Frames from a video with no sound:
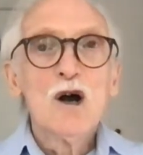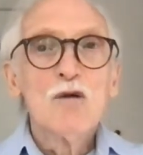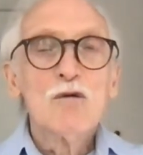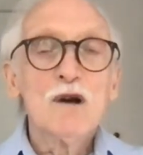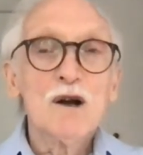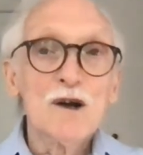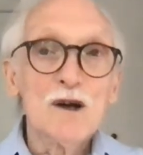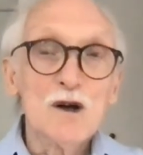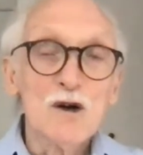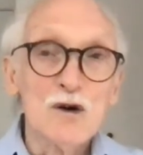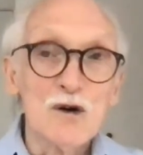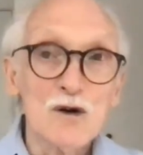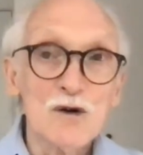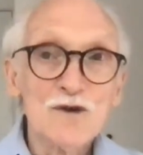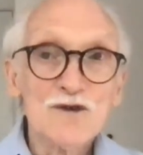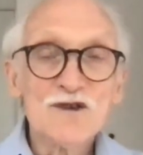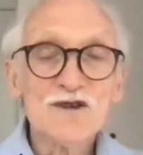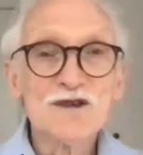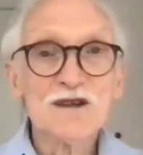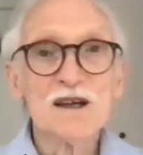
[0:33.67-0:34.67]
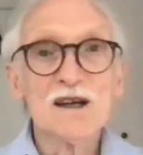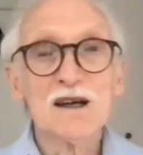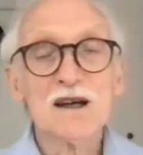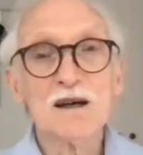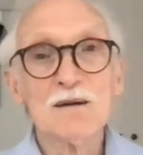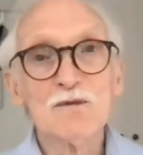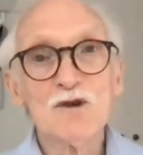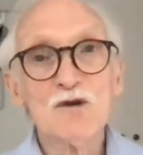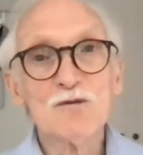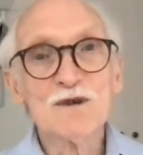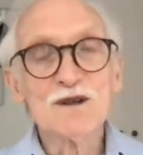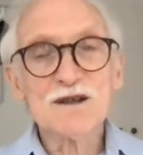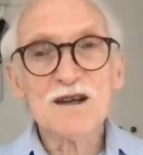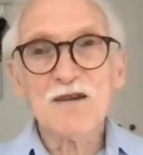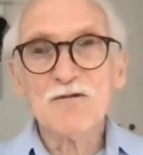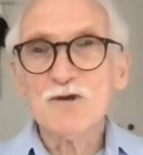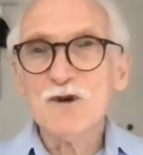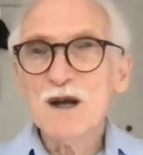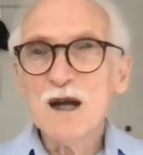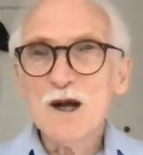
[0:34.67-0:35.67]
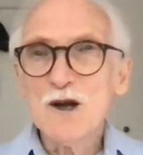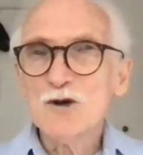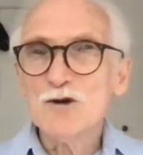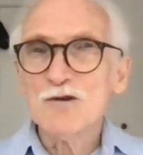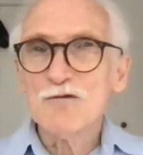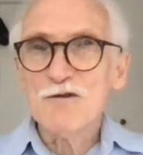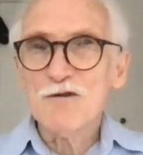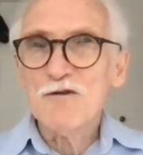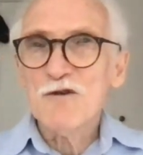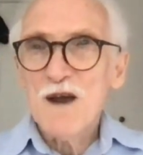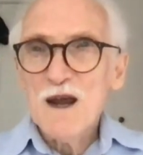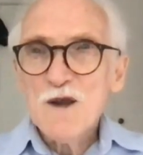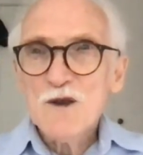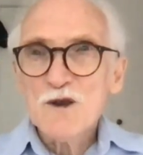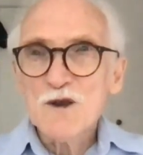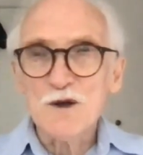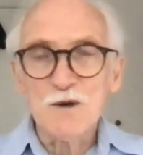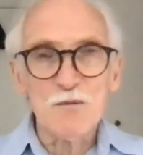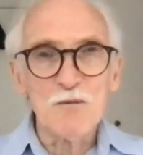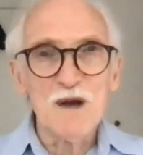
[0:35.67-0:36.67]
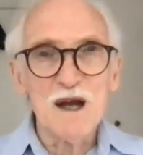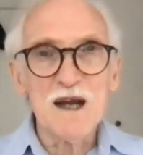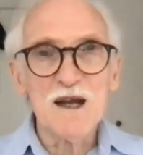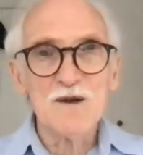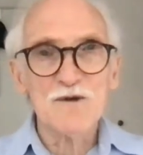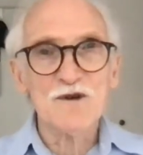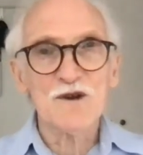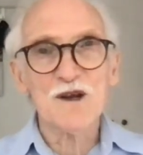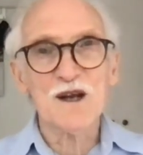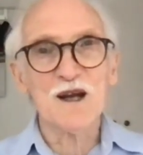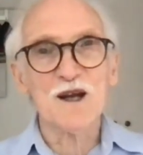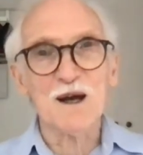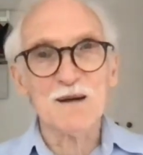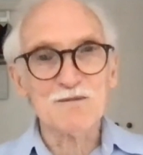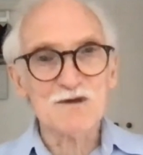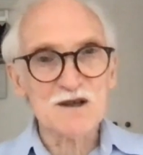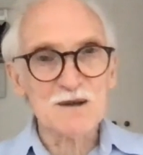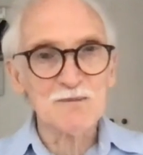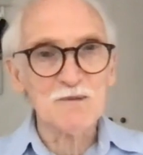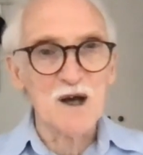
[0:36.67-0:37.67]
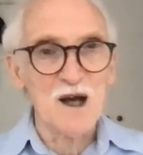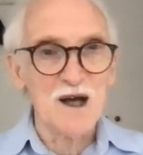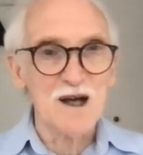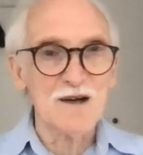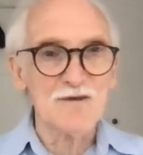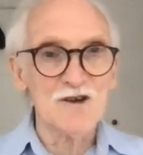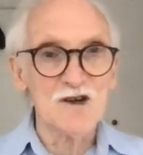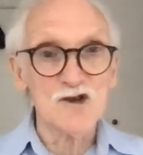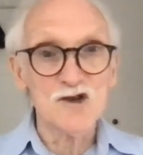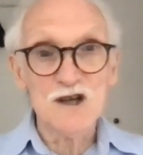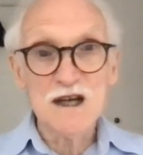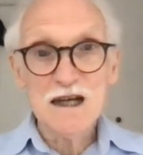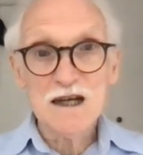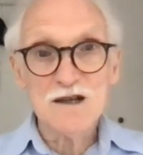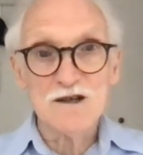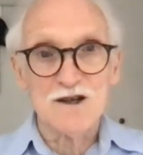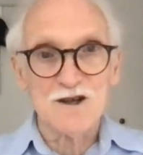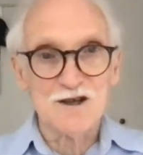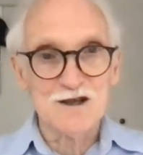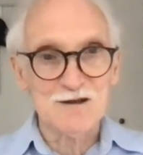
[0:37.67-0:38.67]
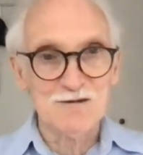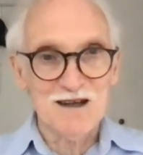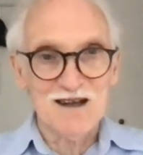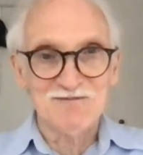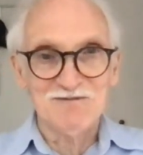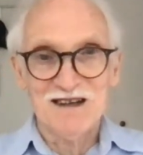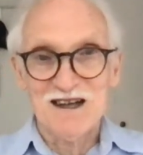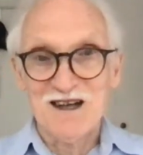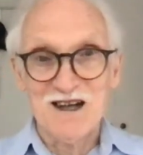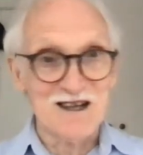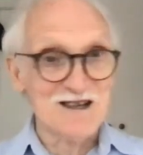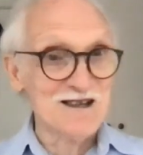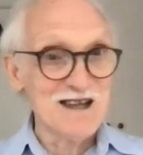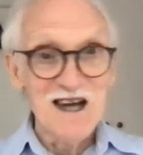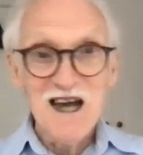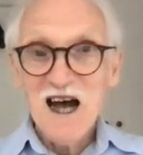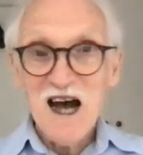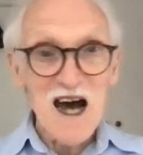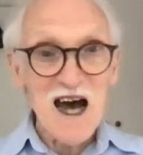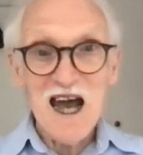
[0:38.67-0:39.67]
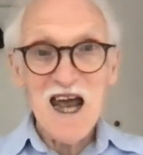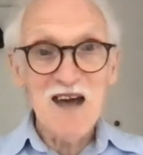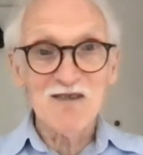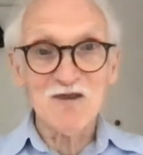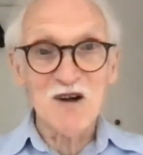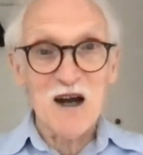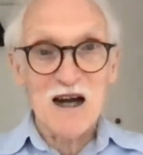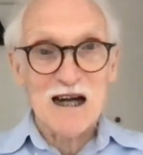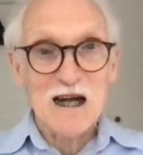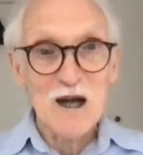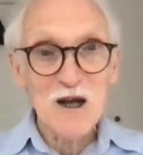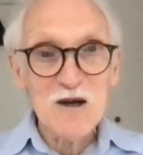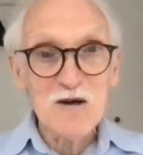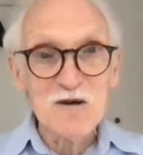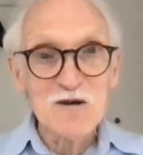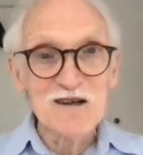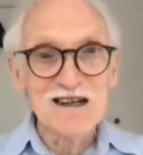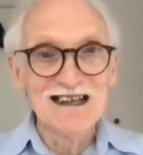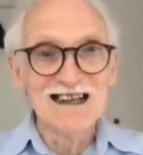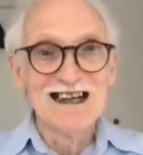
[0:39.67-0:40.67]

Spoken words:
Well, of course, you must have really good faith in me and think I'm some kind of a genius because I haven't a clue.